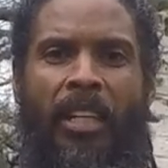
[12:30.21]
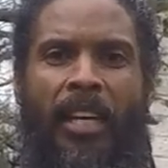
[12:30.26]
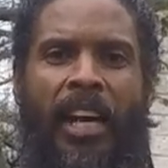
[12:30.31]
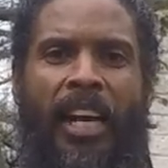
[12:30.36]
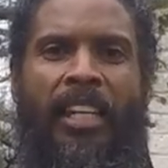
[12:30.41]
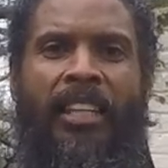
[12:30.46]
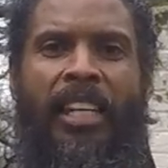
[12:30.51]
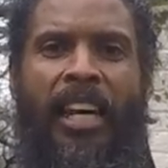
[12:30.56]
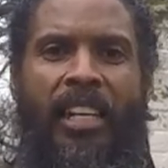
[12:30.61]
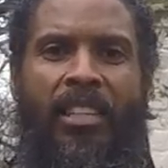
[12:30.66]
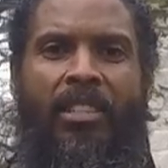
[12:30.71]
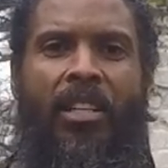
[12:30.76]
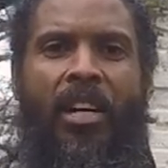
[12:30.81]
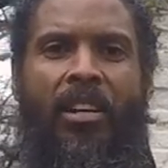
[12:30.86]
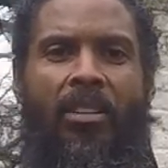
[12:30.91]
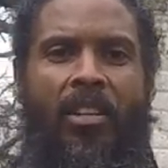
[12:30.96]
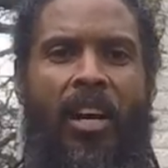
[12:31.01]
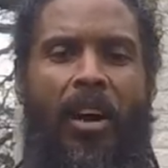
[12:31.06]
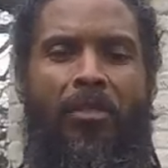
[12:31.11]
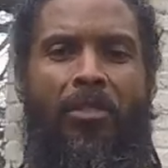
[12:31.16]
and that's
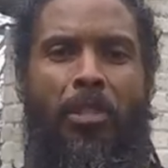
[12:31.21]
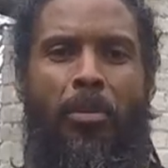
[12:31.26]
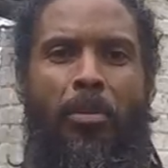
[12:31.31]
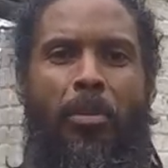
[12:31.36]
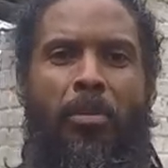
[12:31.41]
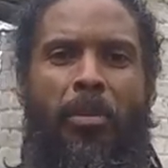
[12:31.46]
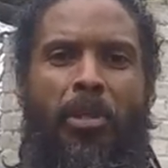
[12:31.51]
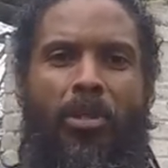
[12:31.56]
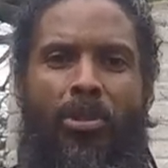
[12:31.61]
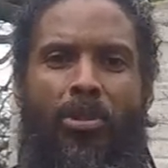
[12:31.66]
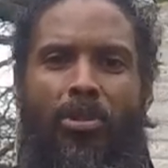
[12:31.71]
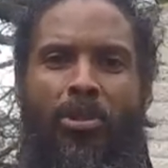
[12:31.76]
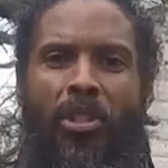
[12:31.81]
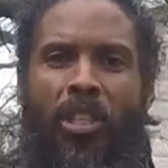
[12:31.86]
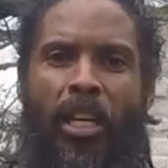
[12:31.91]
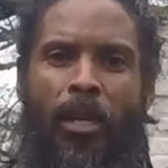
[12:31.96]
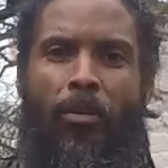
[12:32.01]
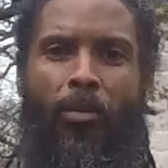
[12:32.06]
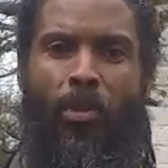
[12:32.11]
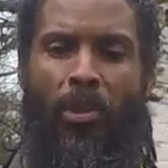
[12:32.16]
uncomfortable because you
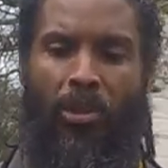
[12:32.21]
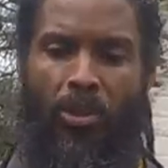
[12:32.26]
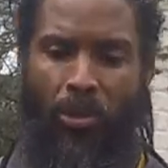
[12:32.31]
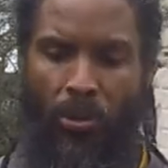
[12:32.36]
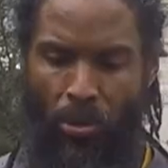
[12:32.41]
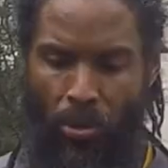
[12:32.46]
keep wanting